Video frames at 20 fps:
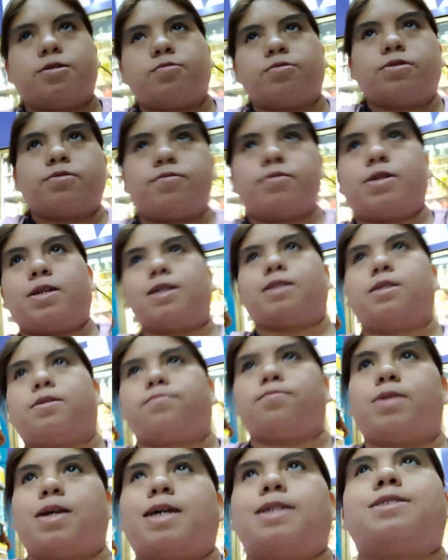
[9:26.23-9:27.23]
or whatever, like the
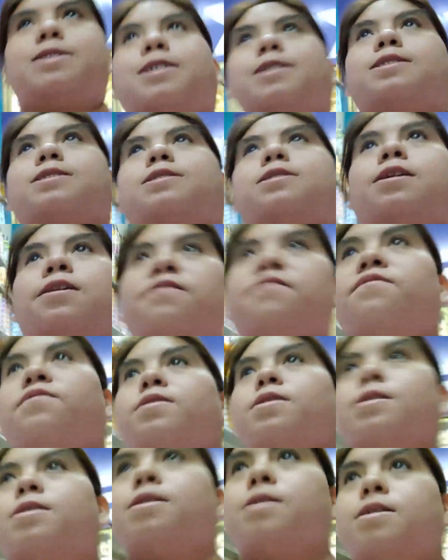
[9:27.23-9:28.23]
plastic stuff.
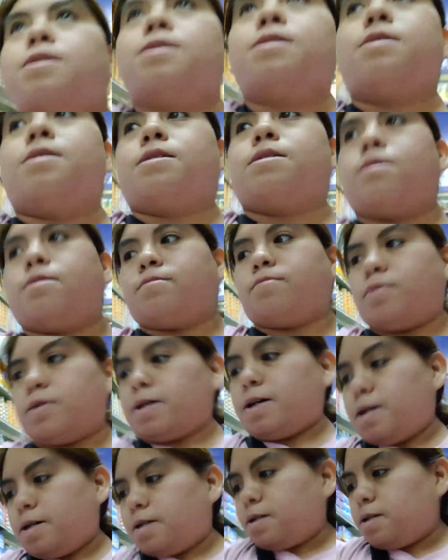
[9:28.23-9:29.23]

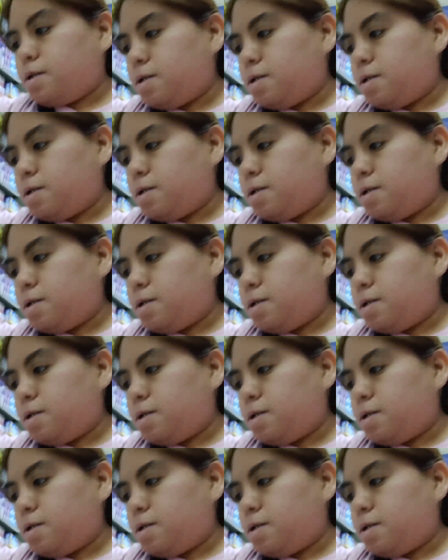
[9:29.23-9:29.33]
But